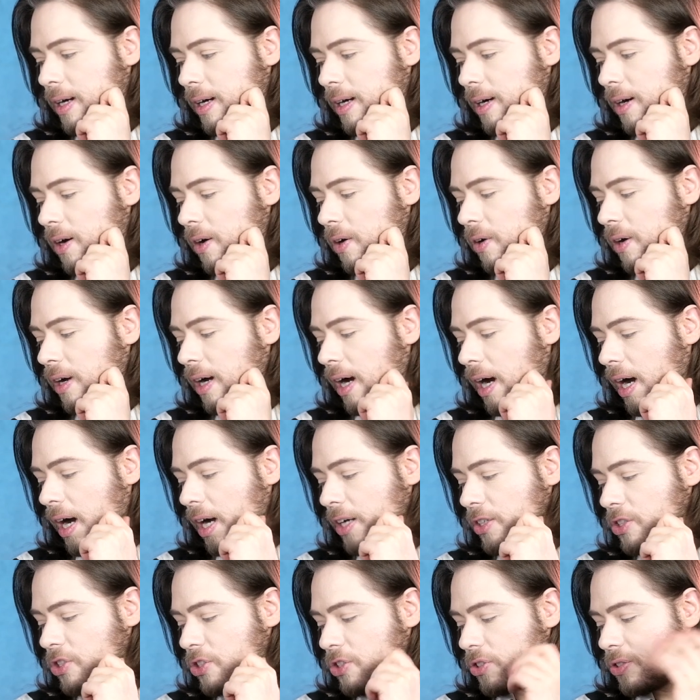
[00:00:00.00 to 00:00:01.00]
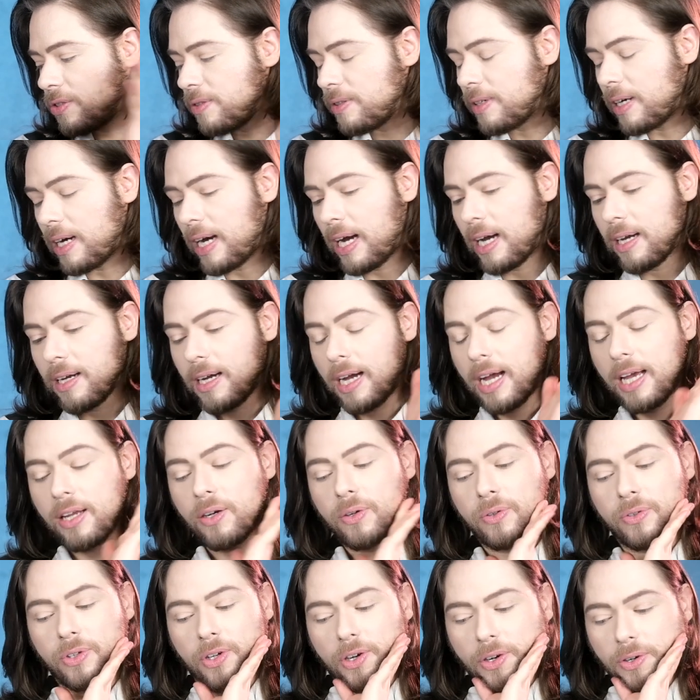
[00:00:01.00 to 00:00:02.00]
oh gosh, I
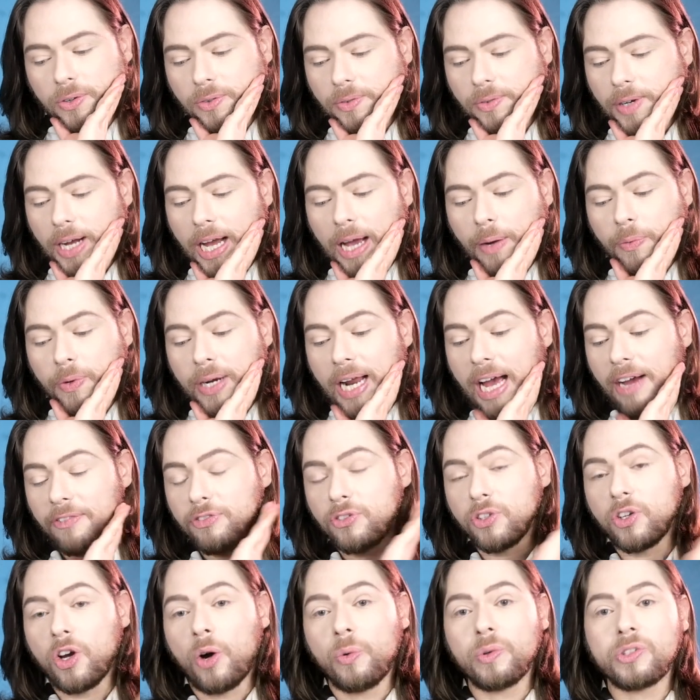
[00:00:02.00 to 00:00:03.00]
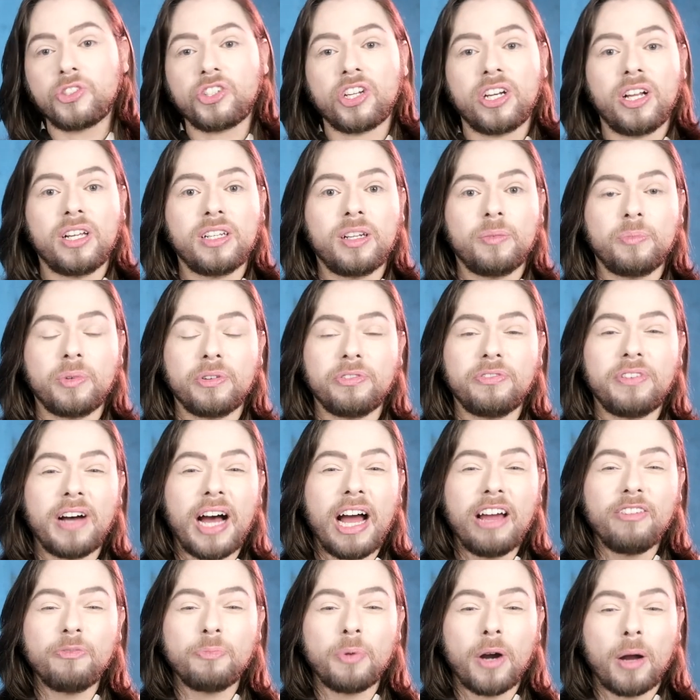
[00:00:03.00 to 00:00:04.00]
don't know. I would have to go with Chanel No.
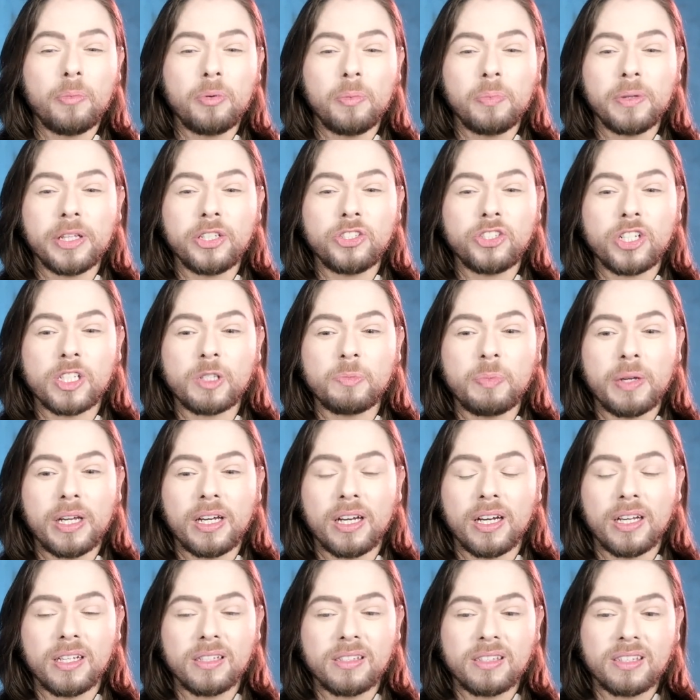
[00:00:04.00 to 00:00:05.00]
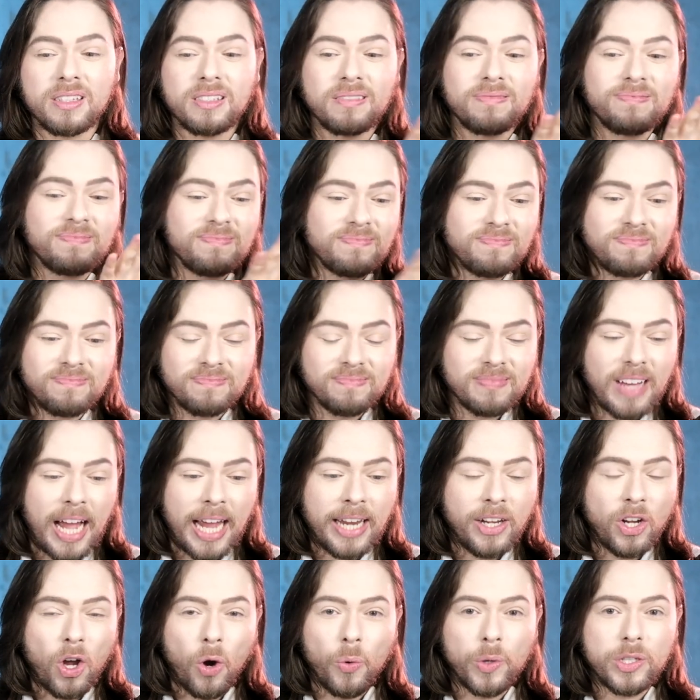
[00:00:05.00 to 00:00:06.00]
5 probably, just because
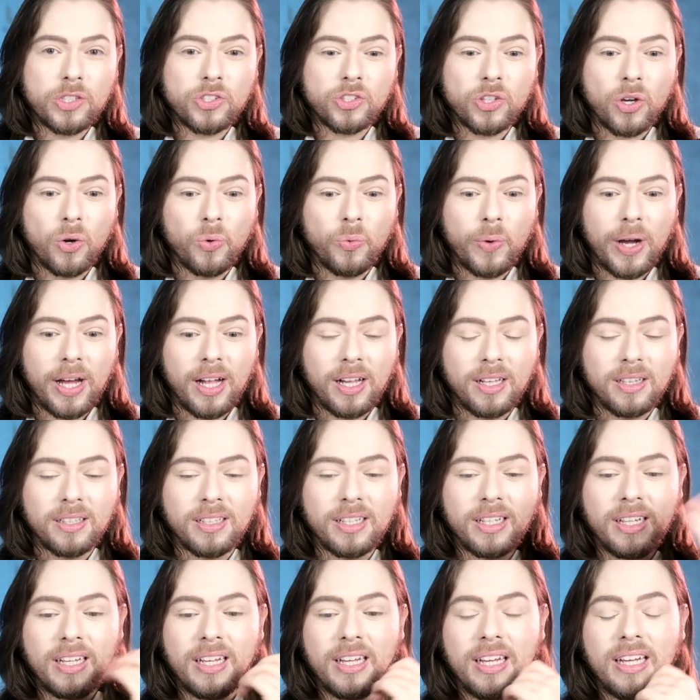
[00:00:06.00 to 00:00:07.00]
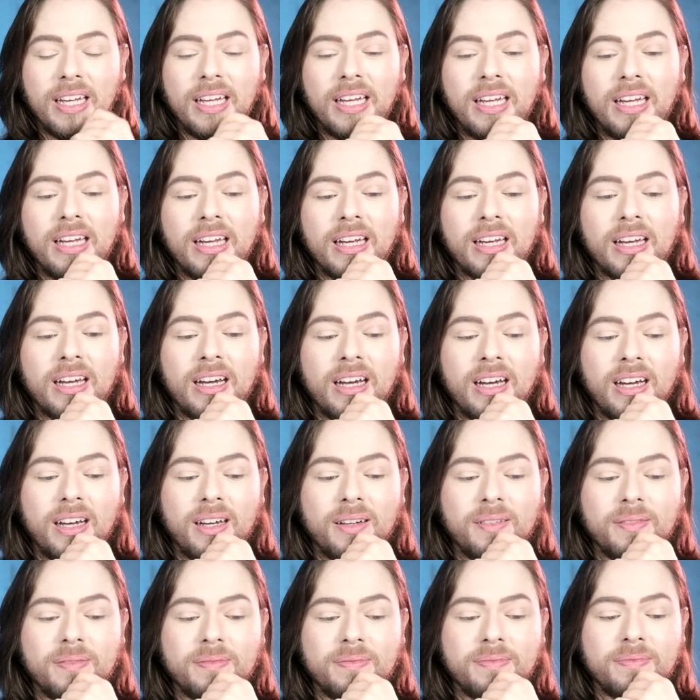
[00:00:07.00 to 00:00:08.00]
I know it so well.
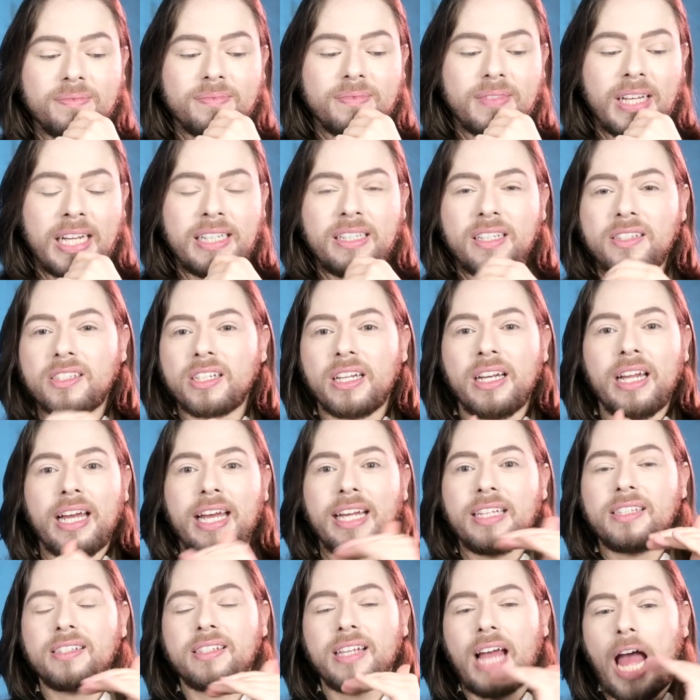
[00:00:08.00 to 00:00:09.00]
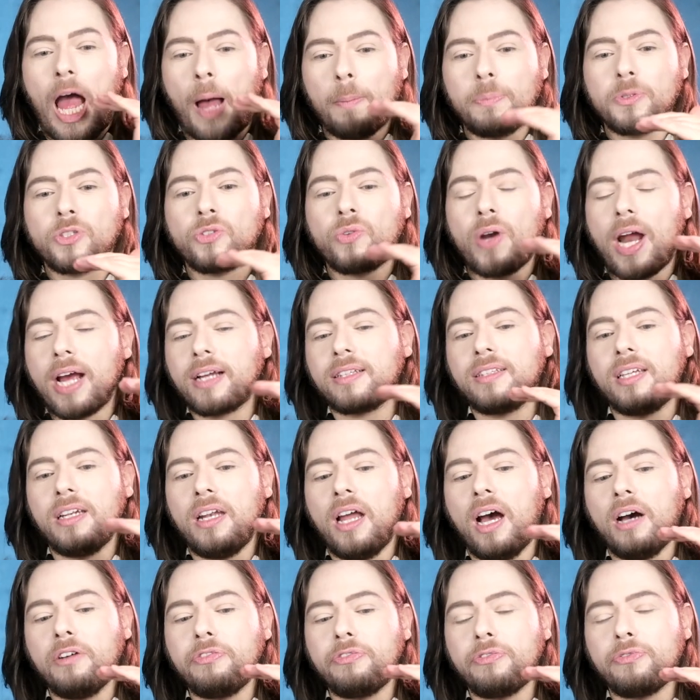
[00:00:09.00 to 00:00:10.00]
And it's abstract
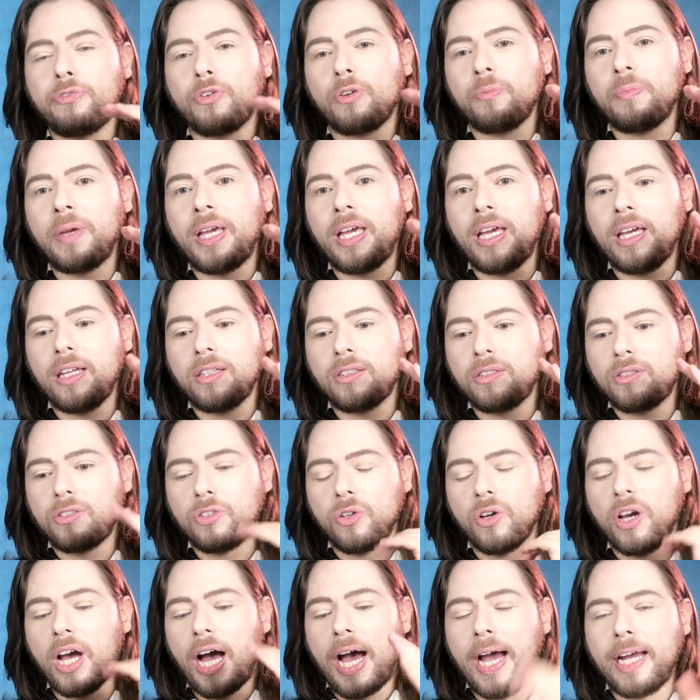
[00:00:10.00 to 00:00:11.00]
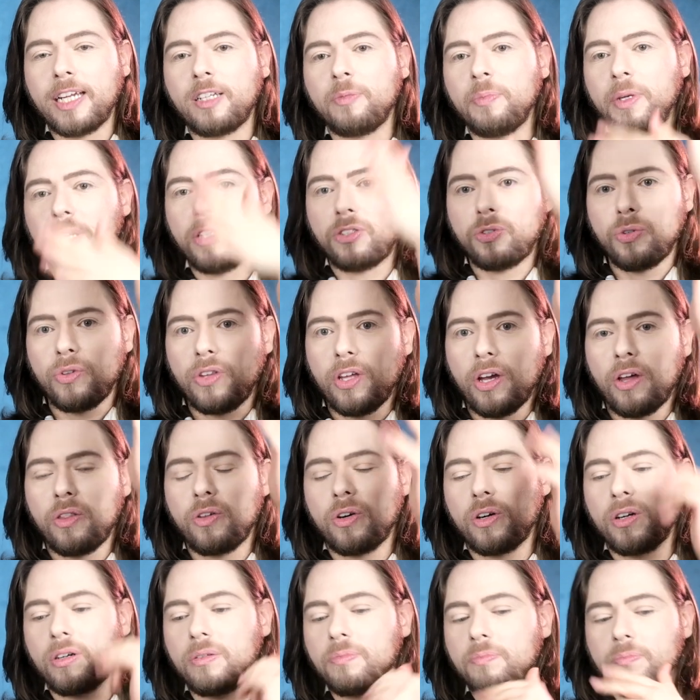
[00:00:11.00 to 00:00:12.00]
enough for me to guide me to the
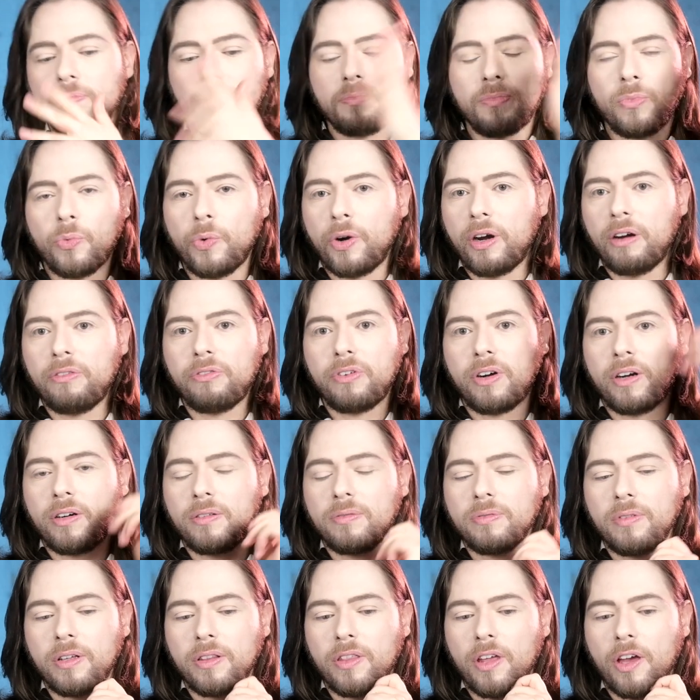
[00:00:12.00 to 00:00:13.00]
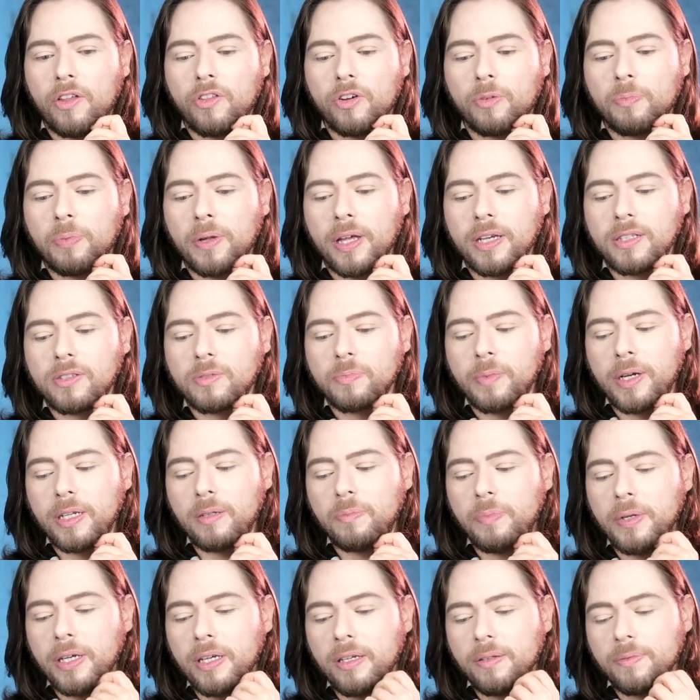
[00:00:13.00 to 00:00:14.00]
other, wherever the other place
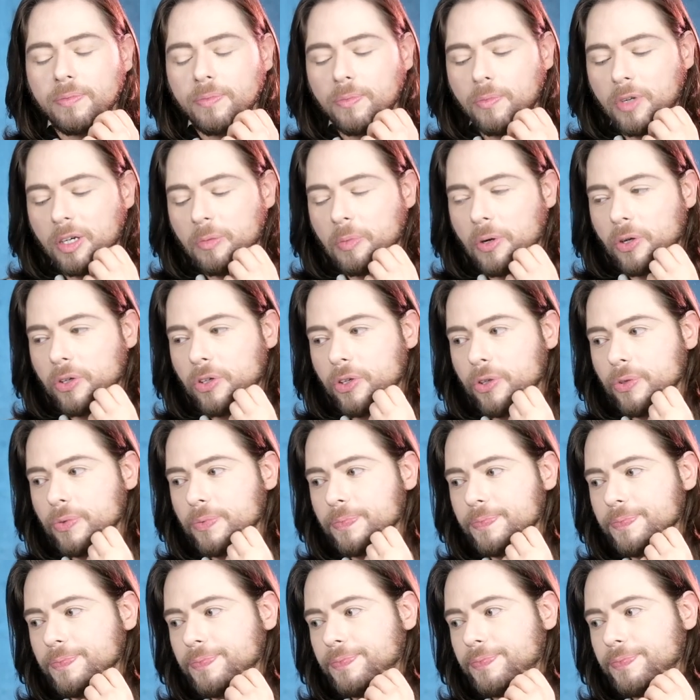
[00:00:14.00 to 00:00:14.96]
might be. What about you?